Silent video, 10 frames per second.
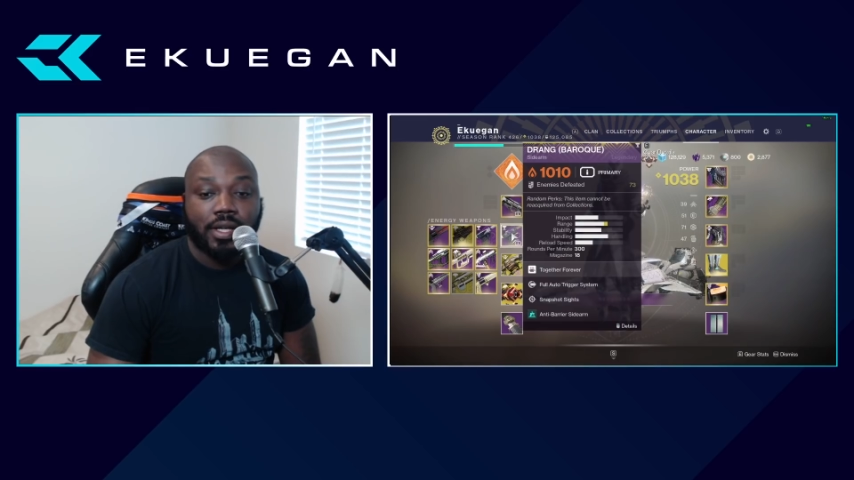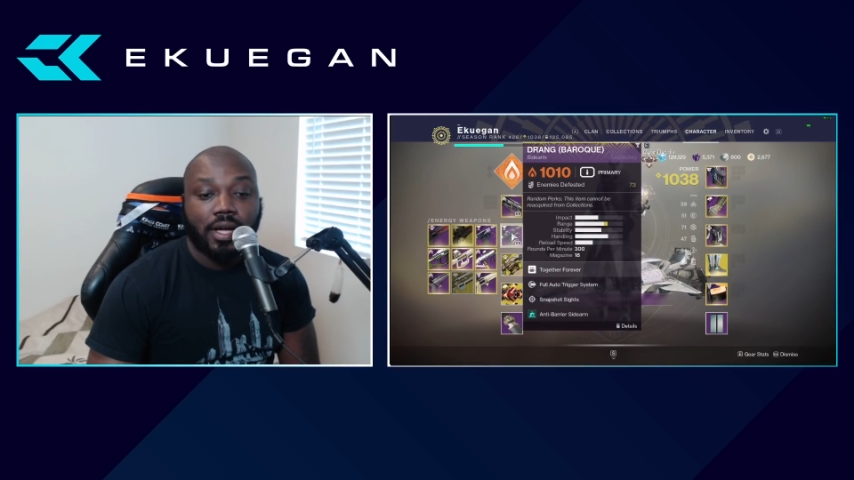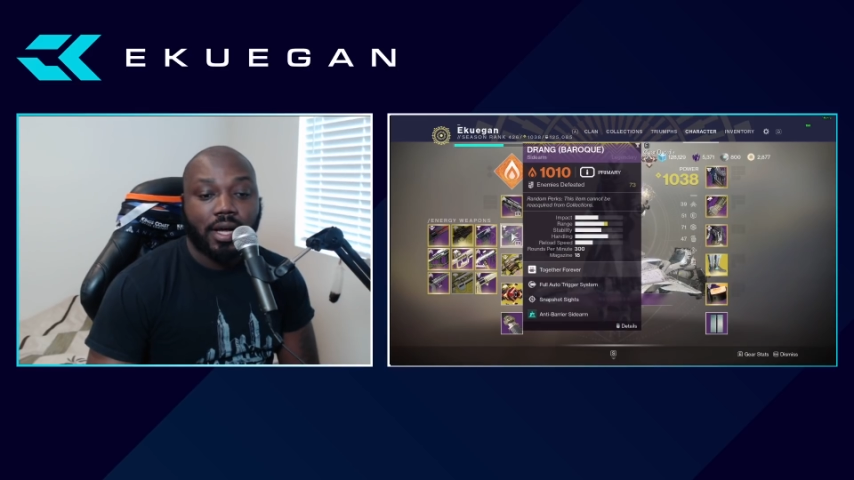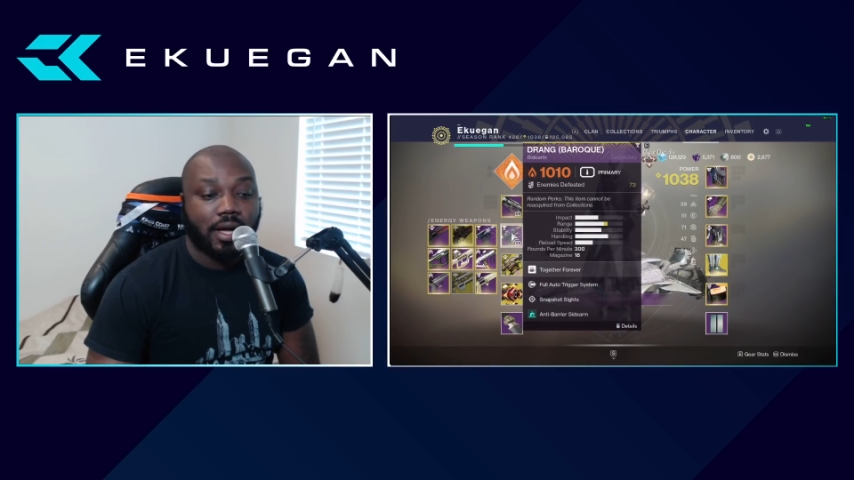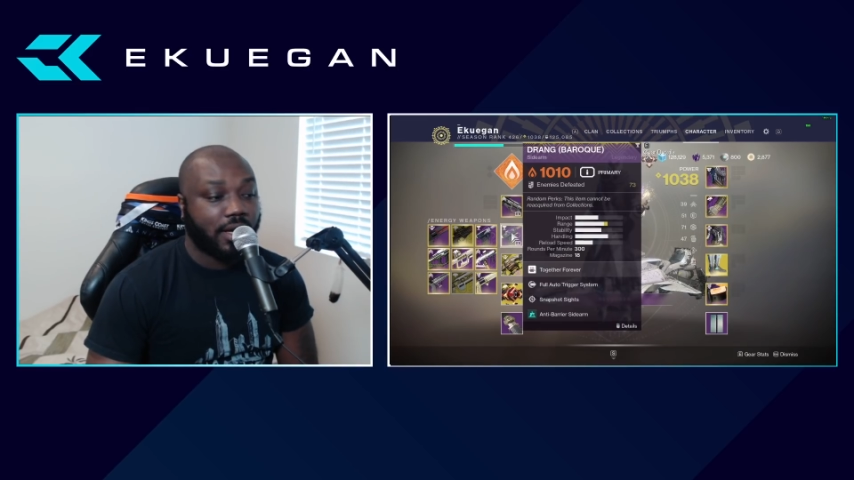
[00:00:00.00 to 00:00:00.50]

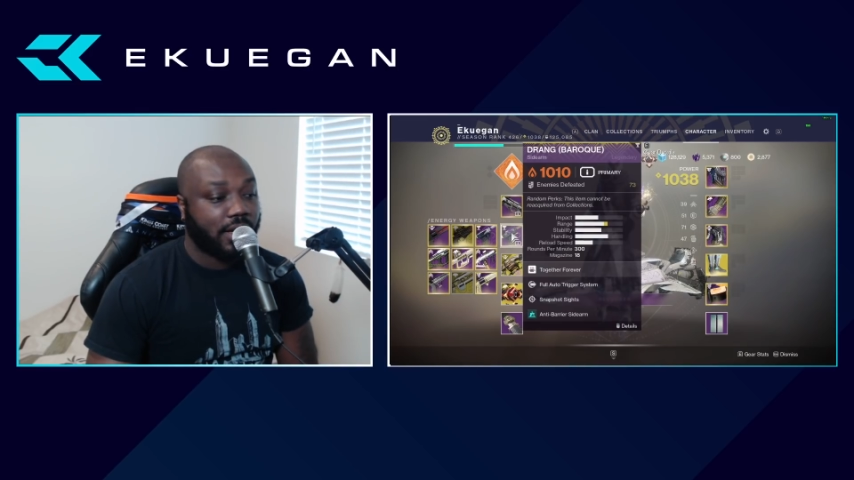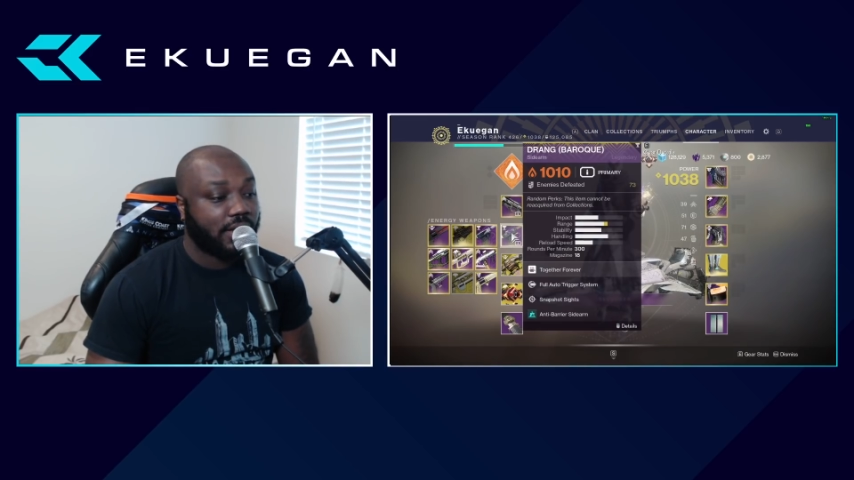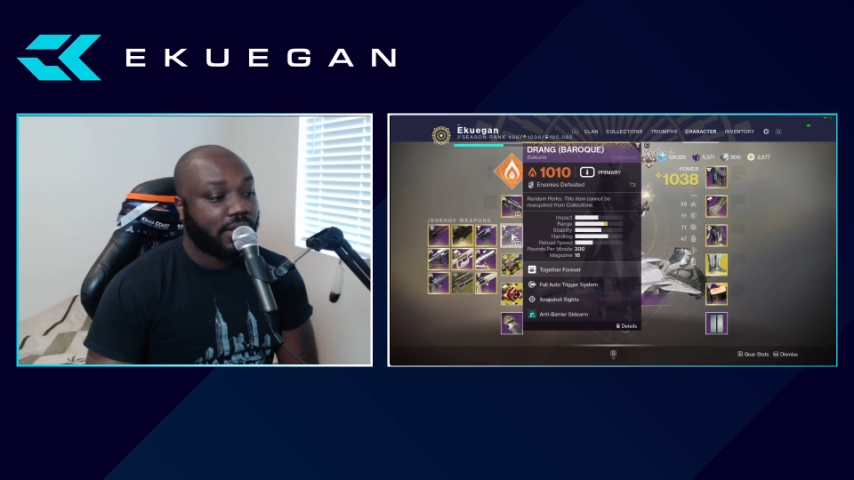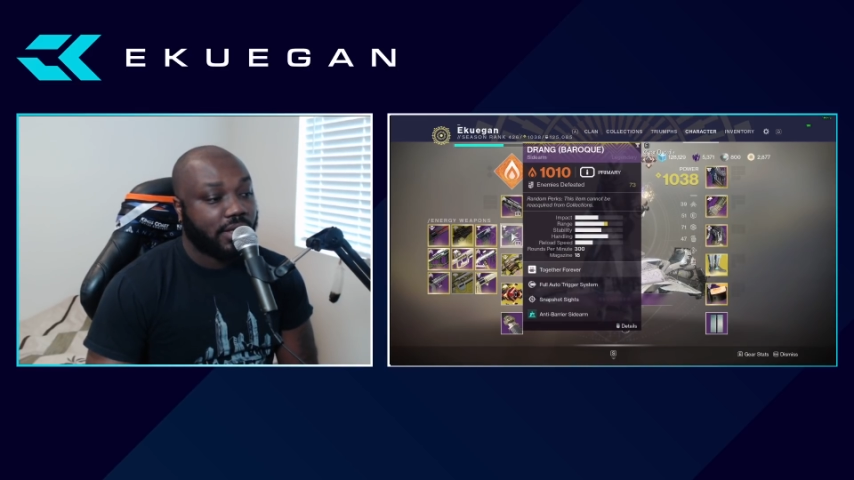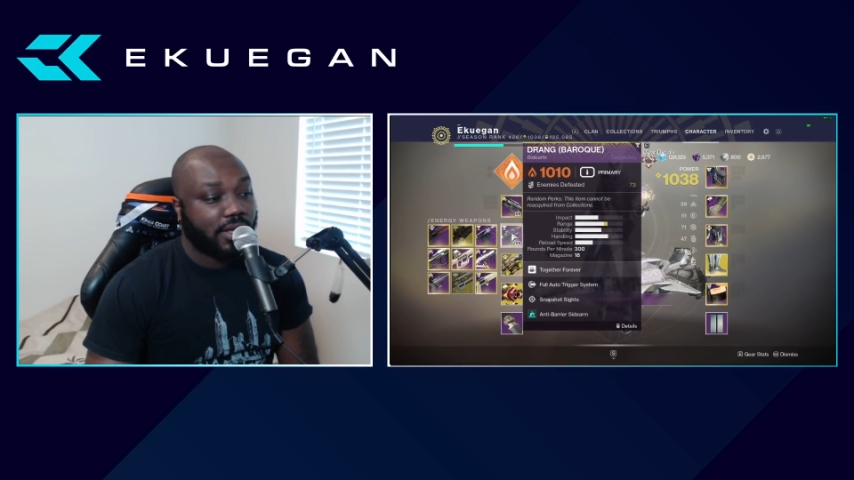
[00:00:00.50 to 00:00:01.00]

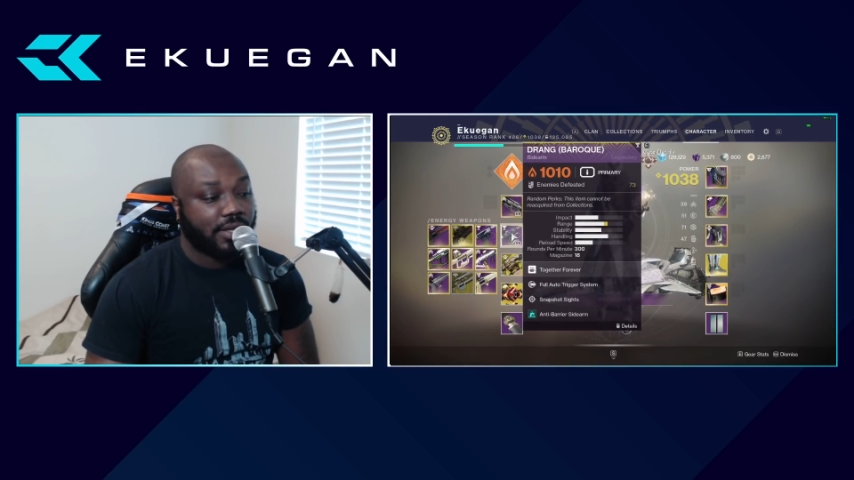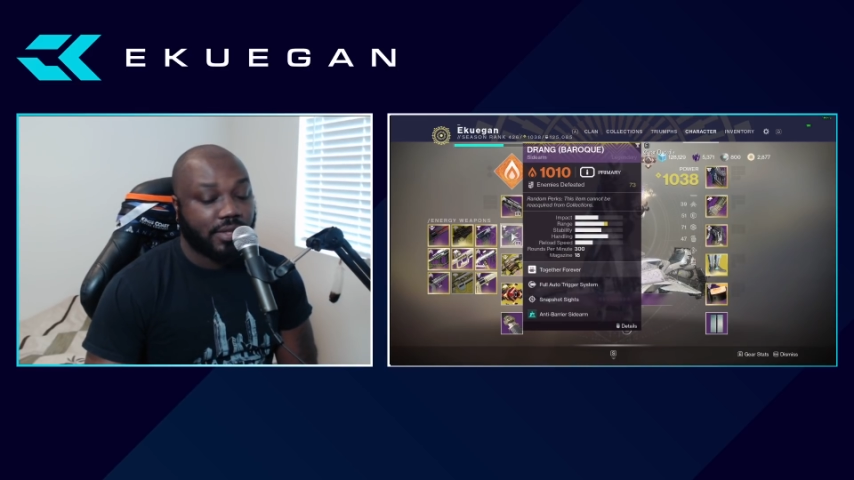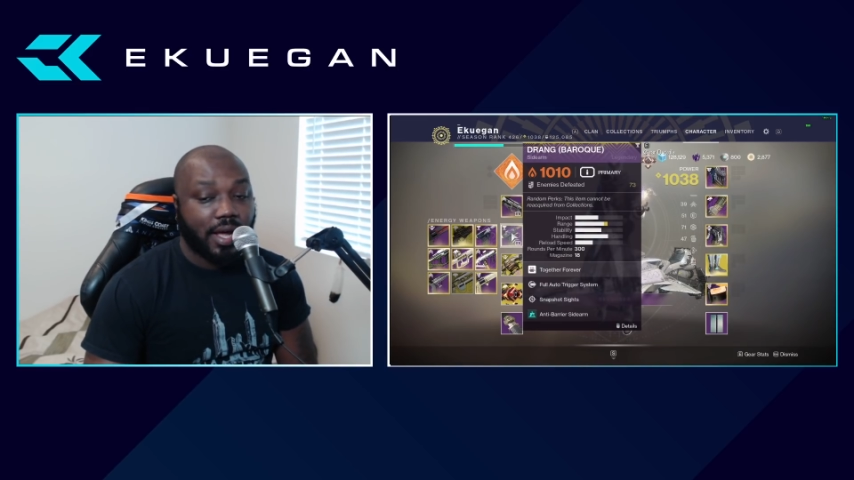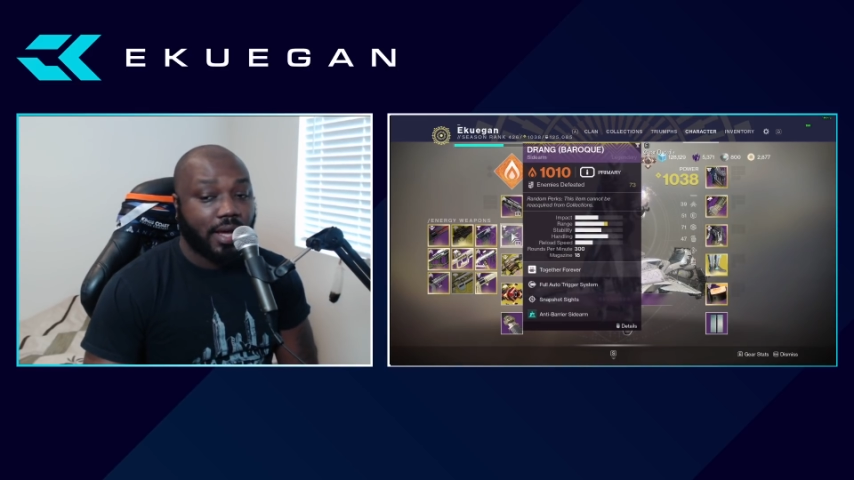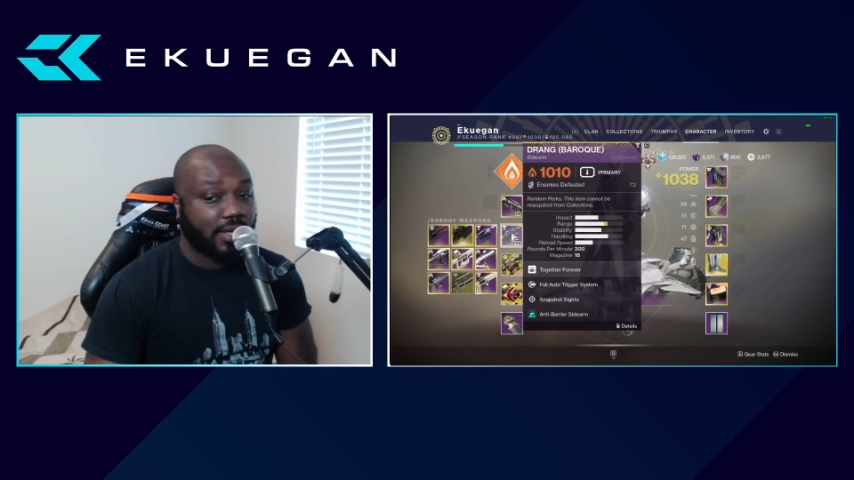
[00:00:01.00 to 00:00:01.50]

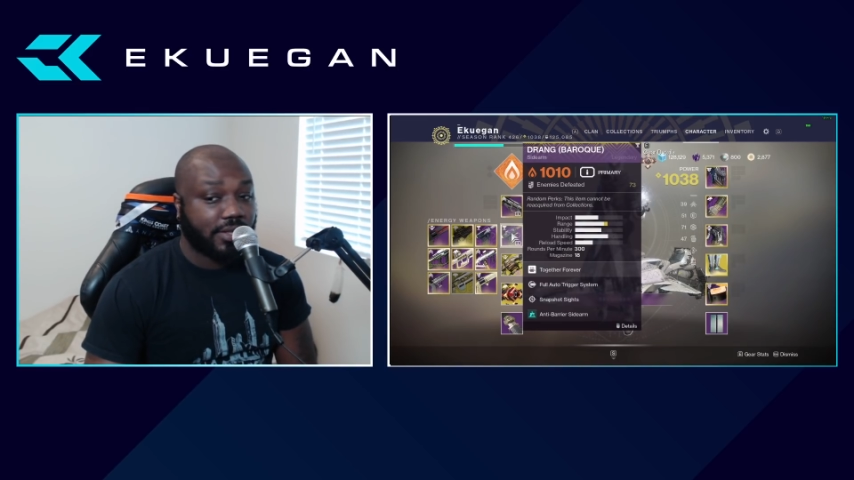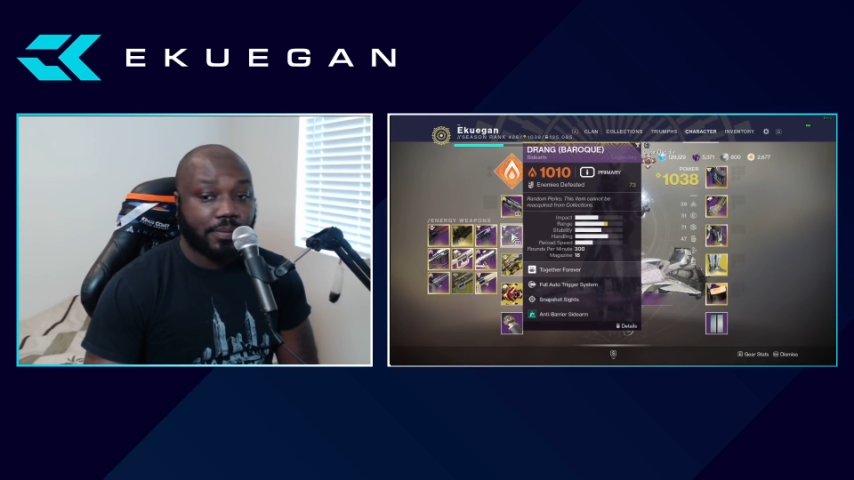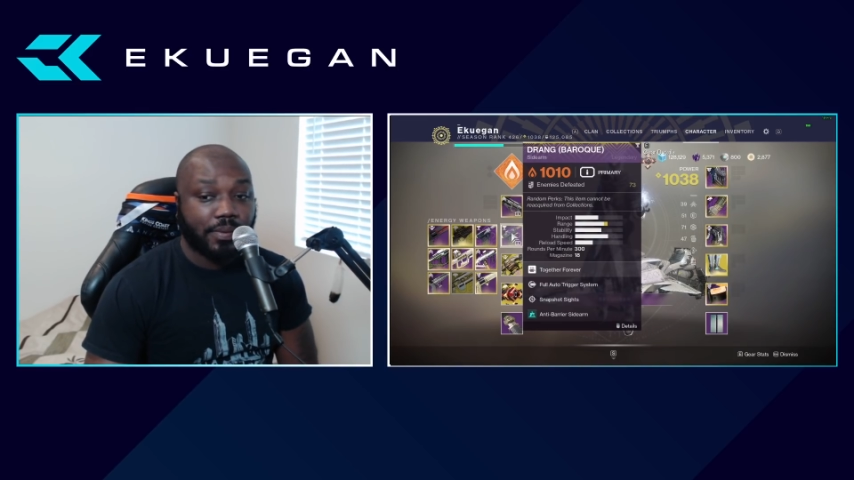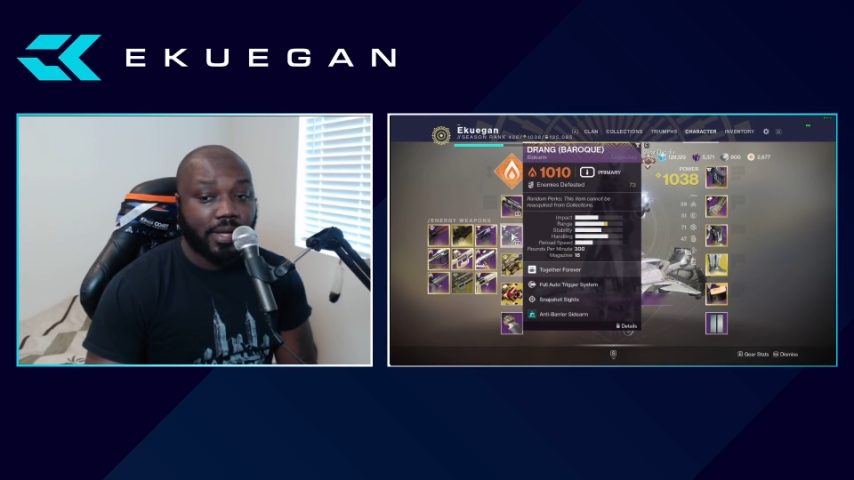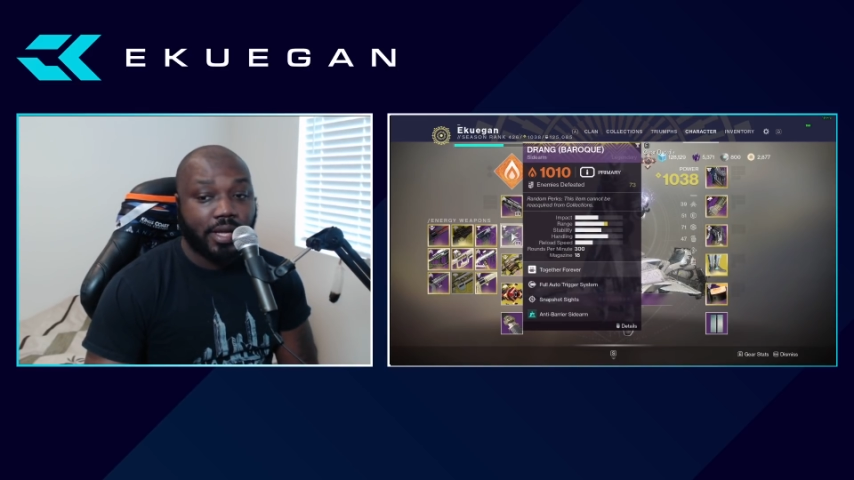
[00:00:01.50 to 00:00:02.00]
Izanagi is the
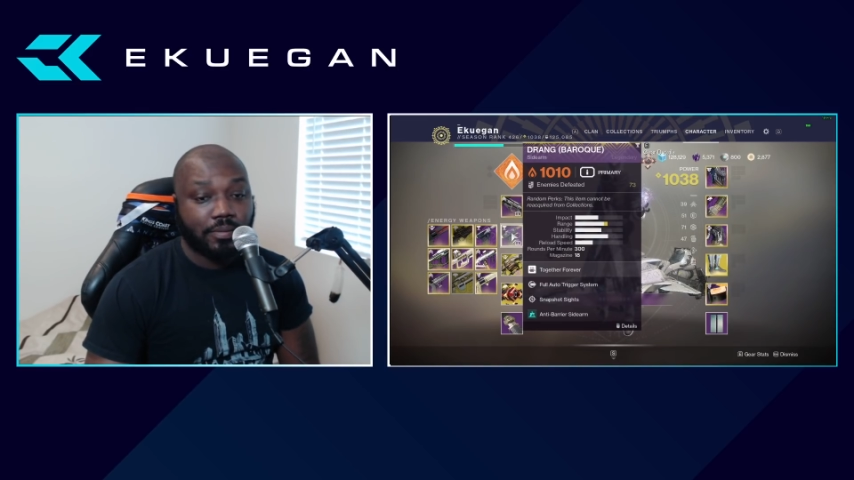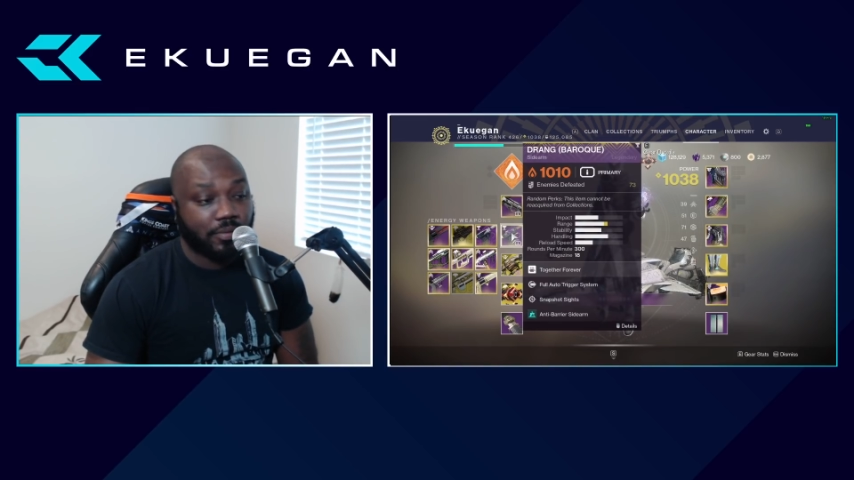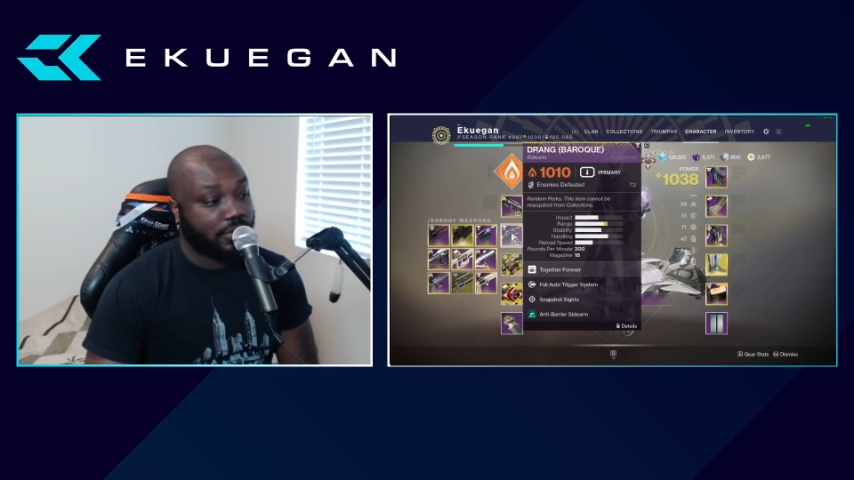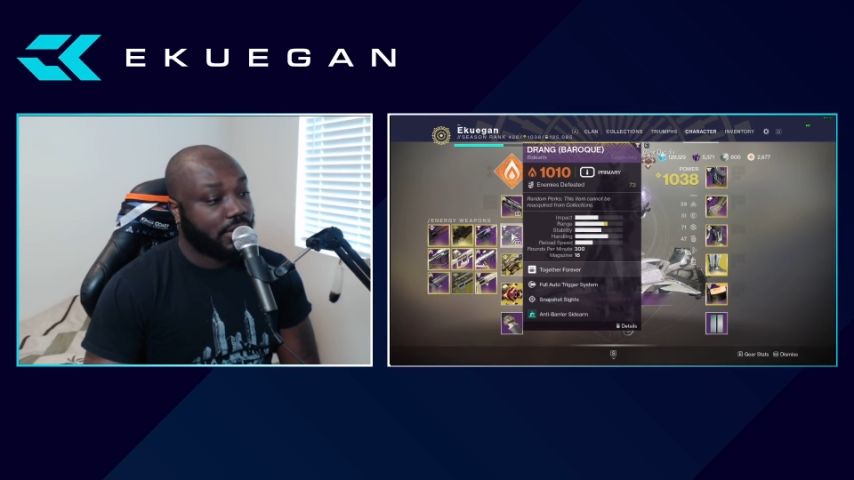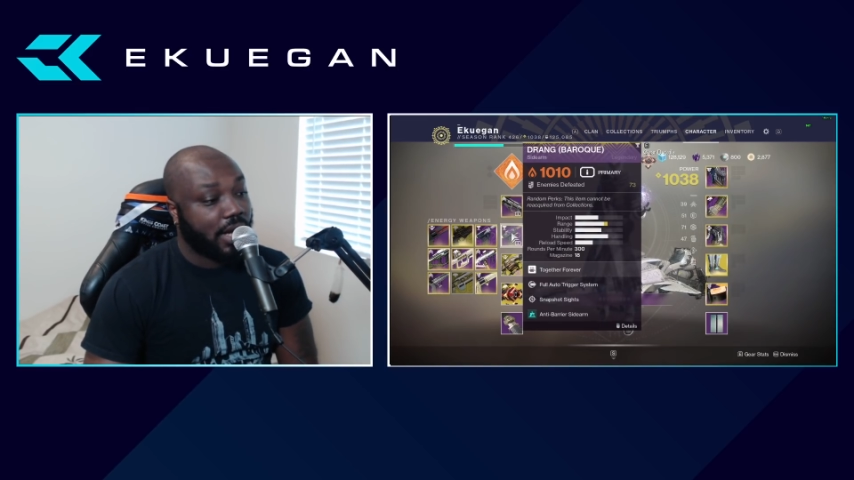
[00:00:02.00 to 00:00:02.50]
play
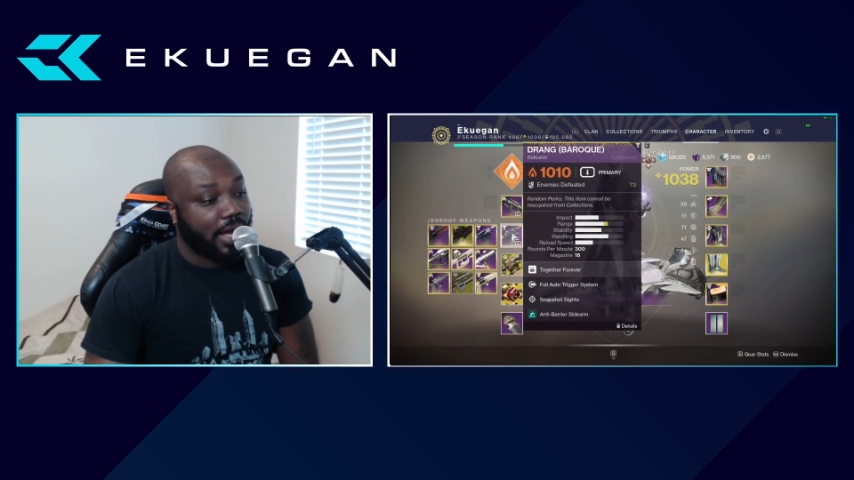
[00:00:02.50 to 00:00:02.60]
anymore.